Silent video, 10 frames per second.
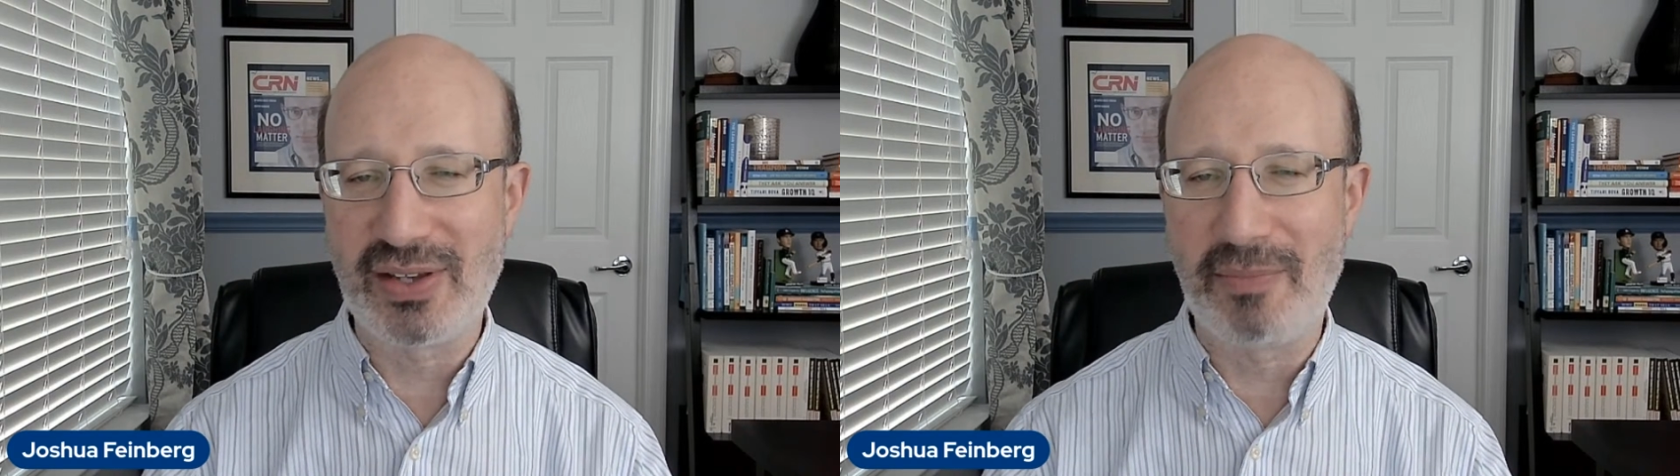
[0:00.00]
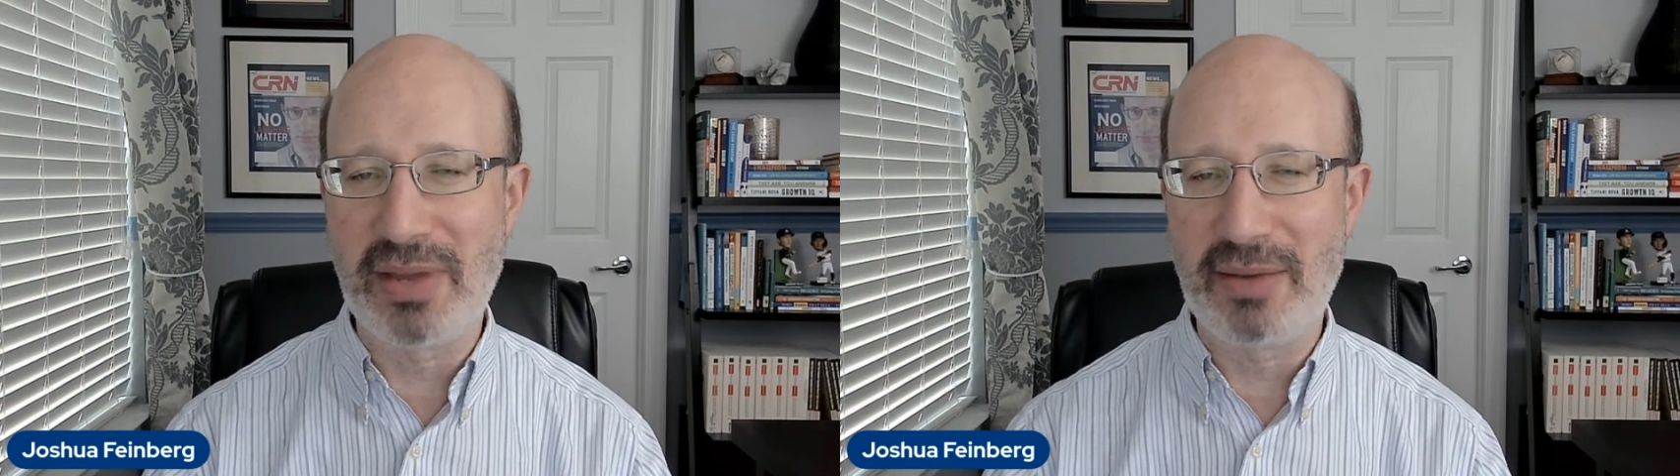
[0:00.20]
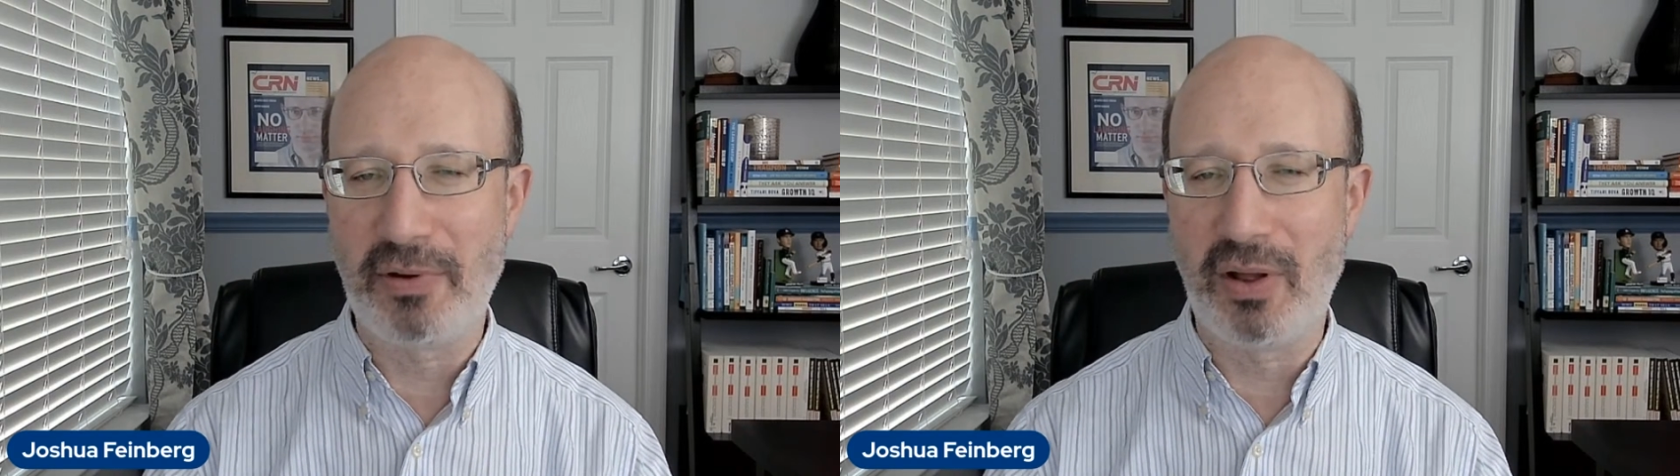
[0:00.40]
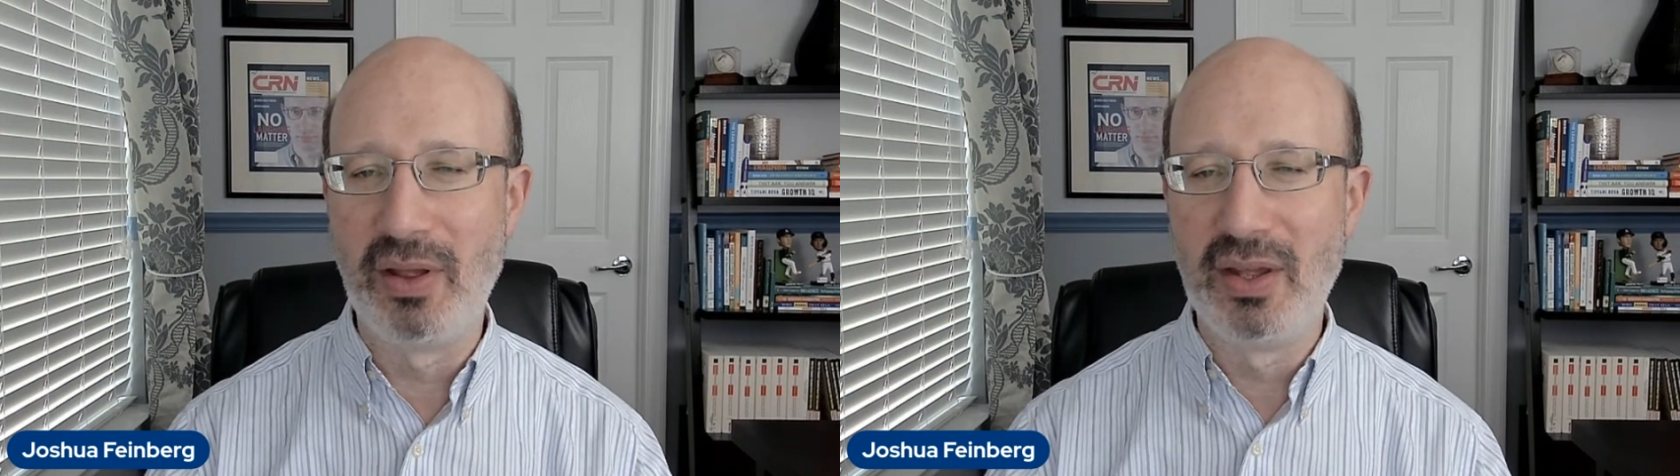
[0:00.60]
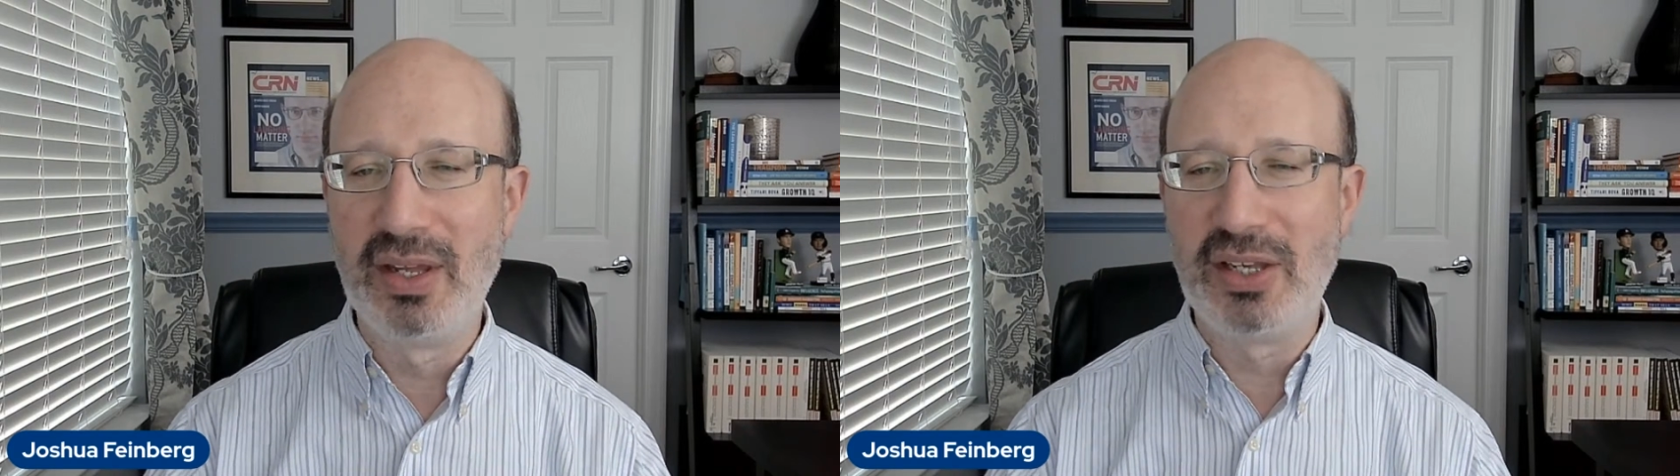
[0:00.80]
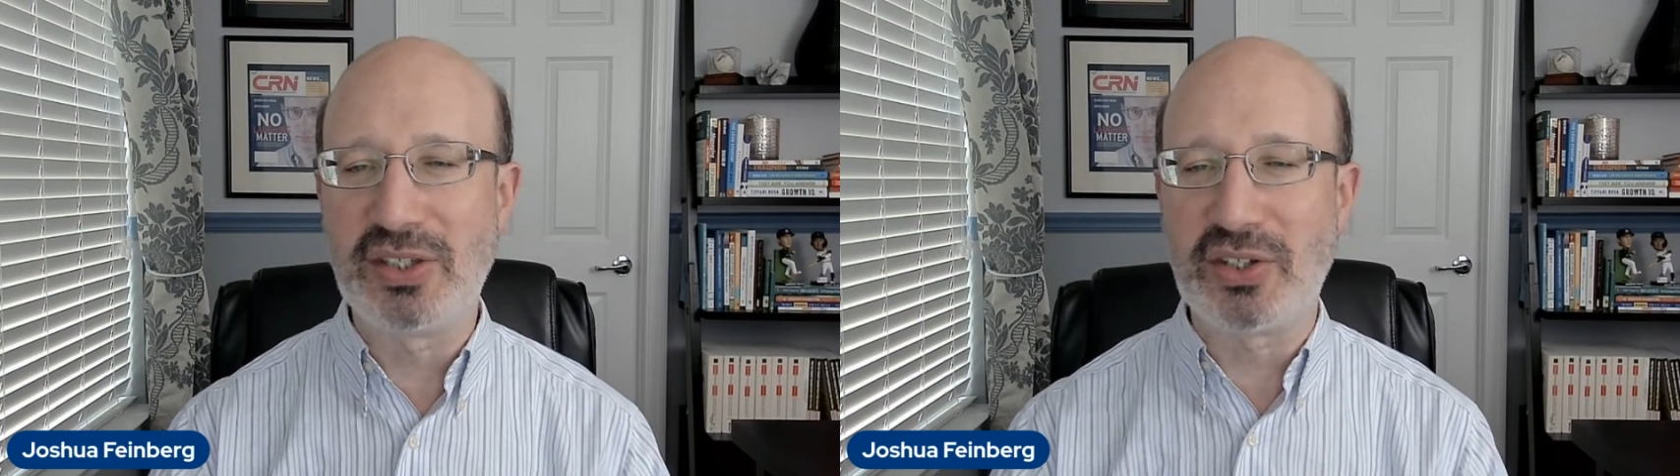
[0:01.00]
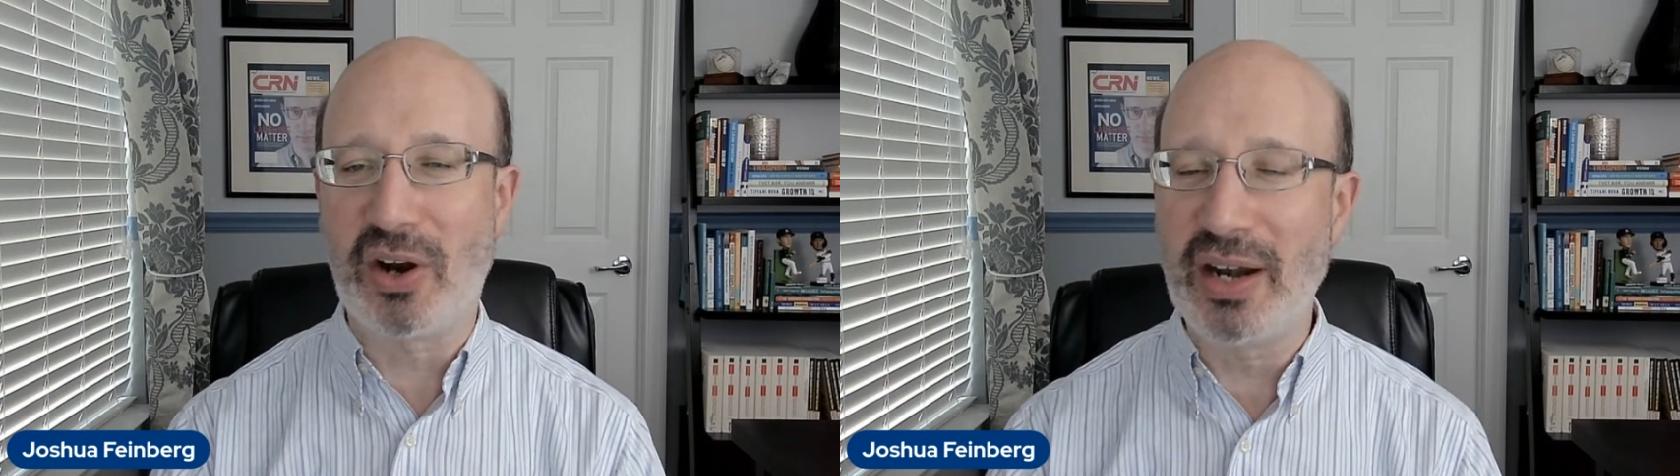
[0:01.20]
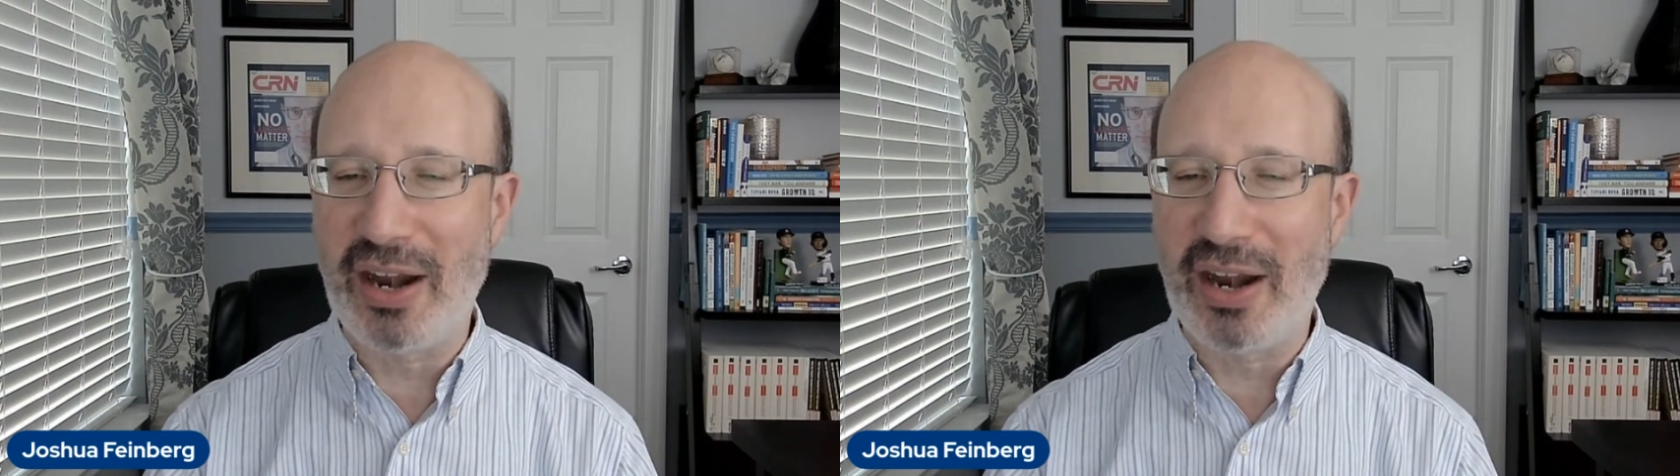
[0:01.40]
Some people start